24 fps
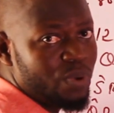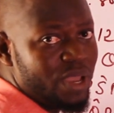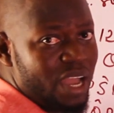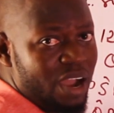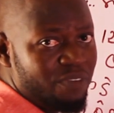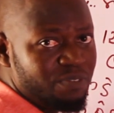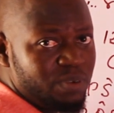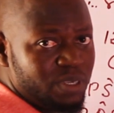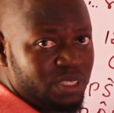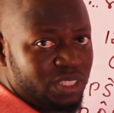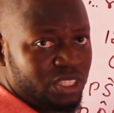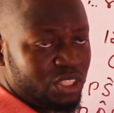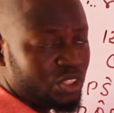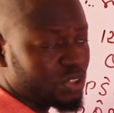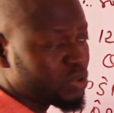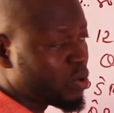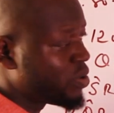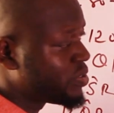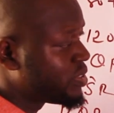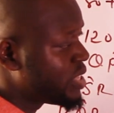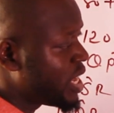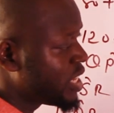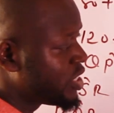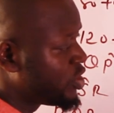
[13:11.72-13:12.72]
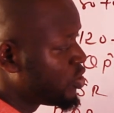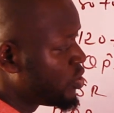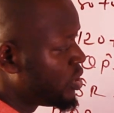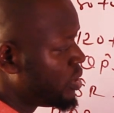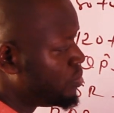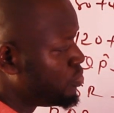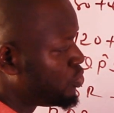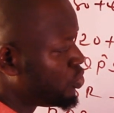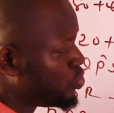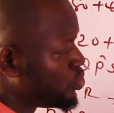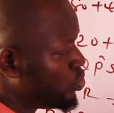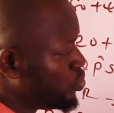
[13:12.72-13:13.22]
We have discussed that
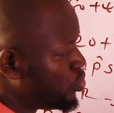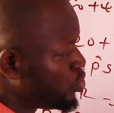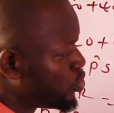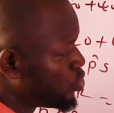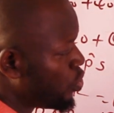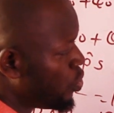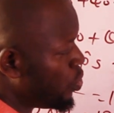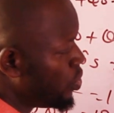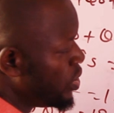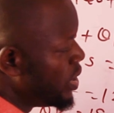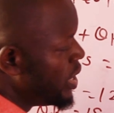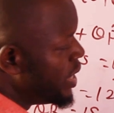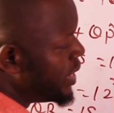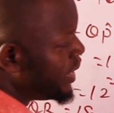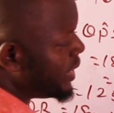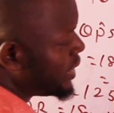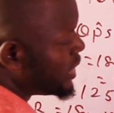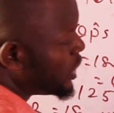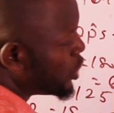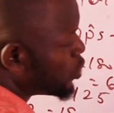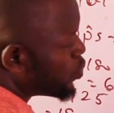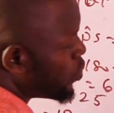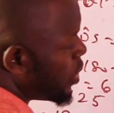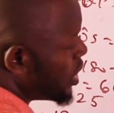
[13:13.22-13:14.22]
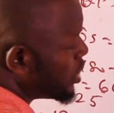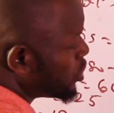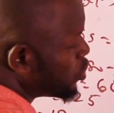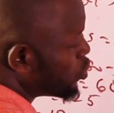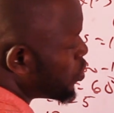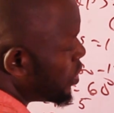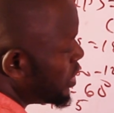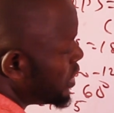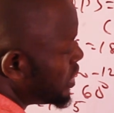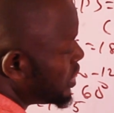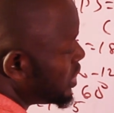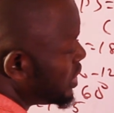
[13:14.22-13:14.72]
theorem too. So this is
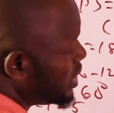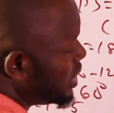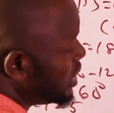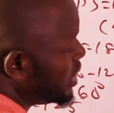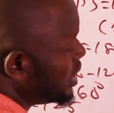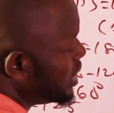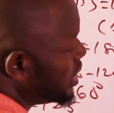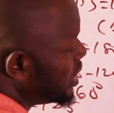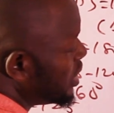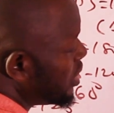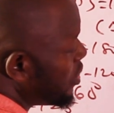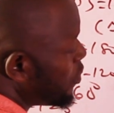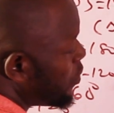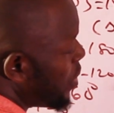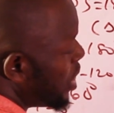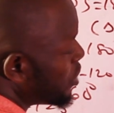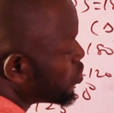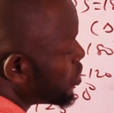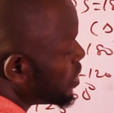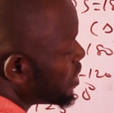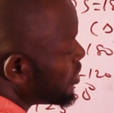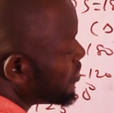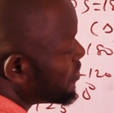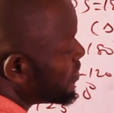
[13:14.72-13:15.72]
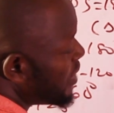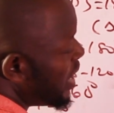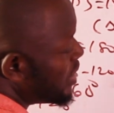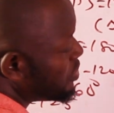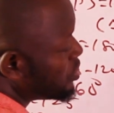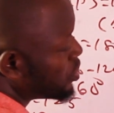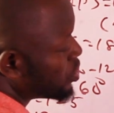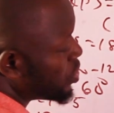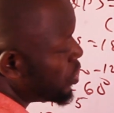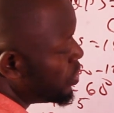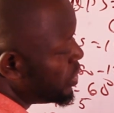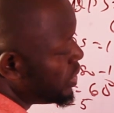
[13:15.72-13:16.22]
125,
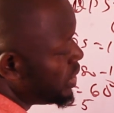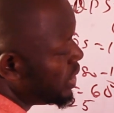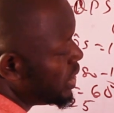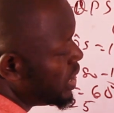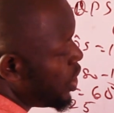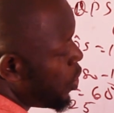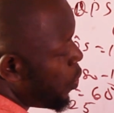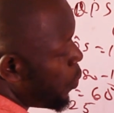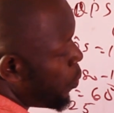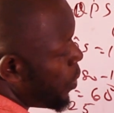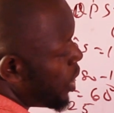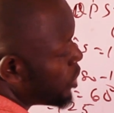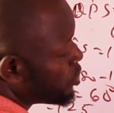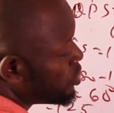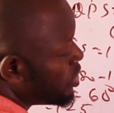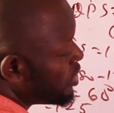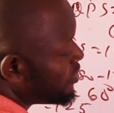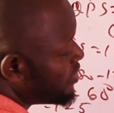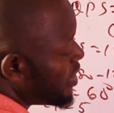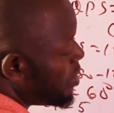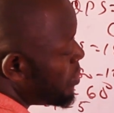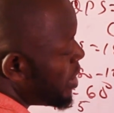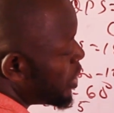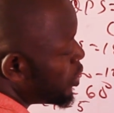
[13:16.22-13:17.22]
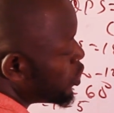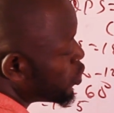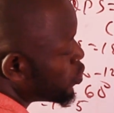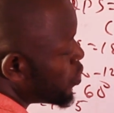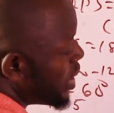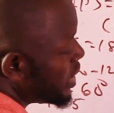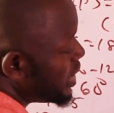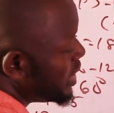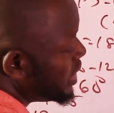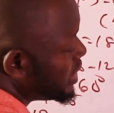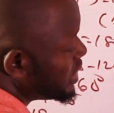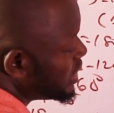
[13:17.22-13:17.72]
sorry. 125 minus
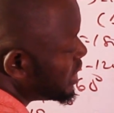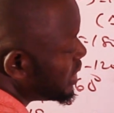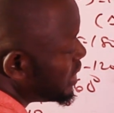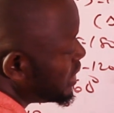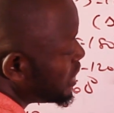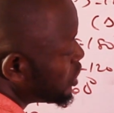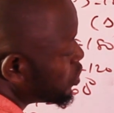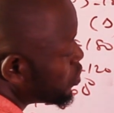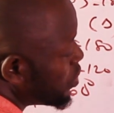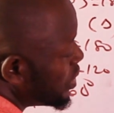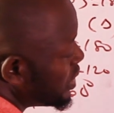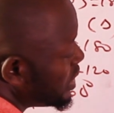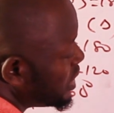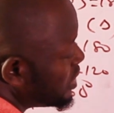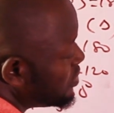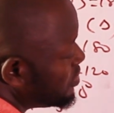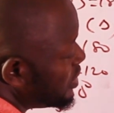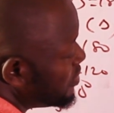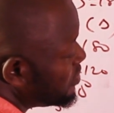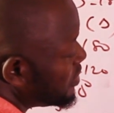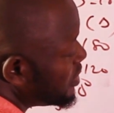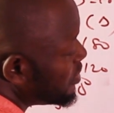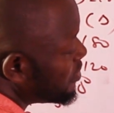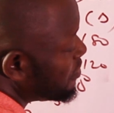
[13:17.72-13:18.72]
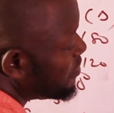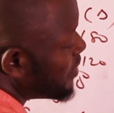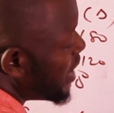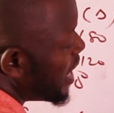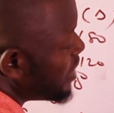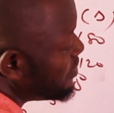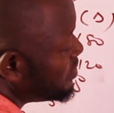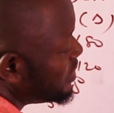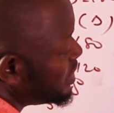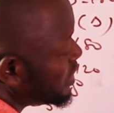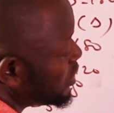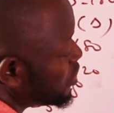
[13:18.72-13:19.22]
180, this one is
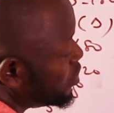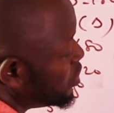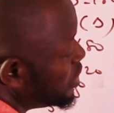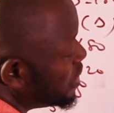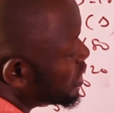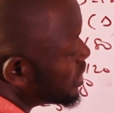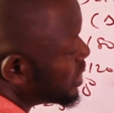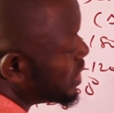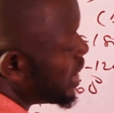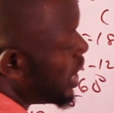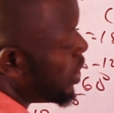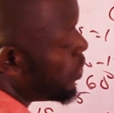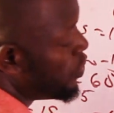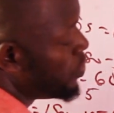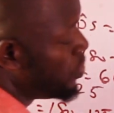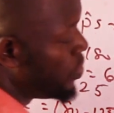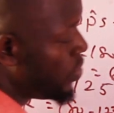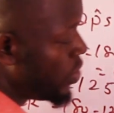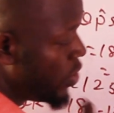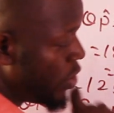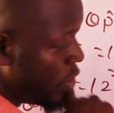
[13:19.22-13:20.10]
55 degrees now.